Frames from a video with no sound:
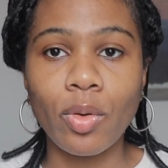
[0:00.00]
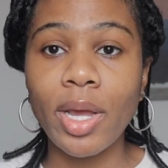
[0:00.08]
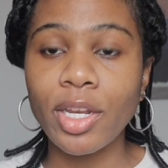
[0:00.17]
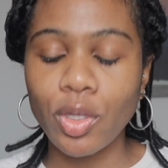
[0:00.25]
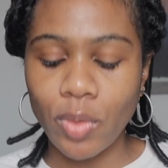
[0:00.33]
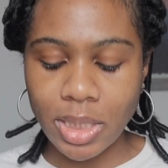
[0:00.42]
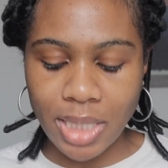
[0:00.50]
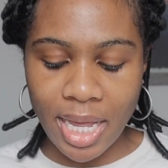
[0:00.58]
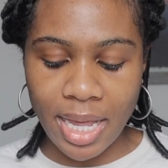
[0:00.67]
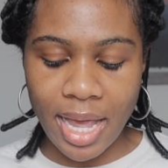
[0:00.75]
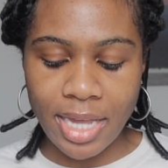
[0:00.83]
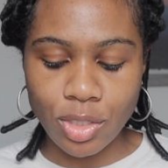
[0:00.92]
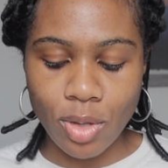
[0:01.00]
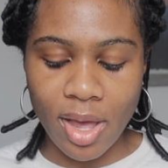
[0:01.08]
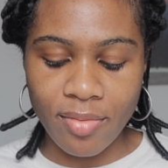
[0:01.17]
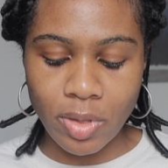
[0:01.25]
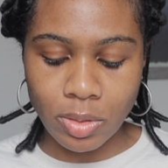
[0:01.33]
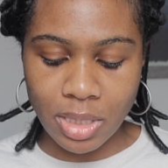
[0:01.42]
and USAA, so I
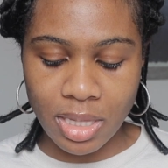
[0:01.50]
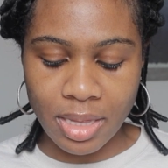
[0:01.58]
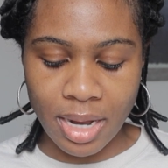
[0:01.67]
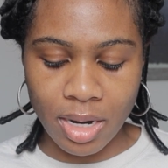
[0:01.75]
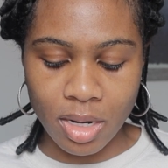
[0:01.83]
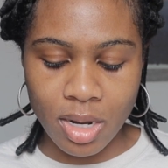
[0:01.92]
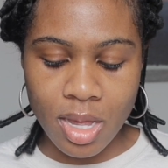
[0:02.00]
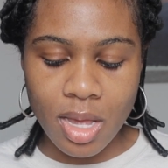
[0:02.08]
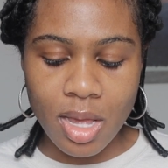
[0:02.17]
have those in there.